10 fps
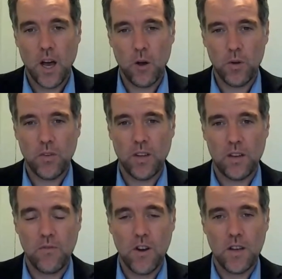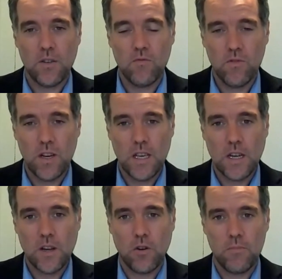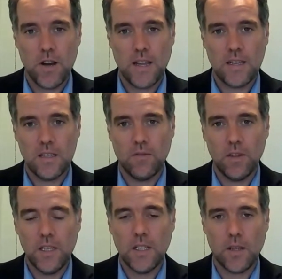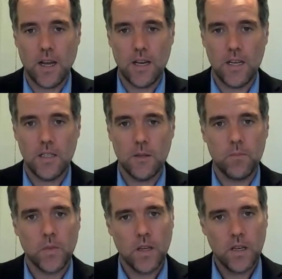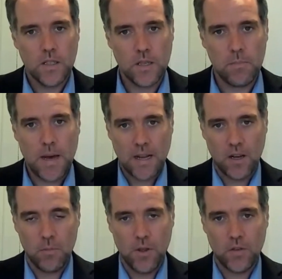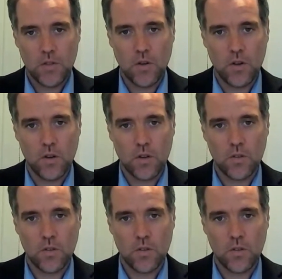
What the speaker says: I would say I've written a really comprehensive legal guide to back up this talk.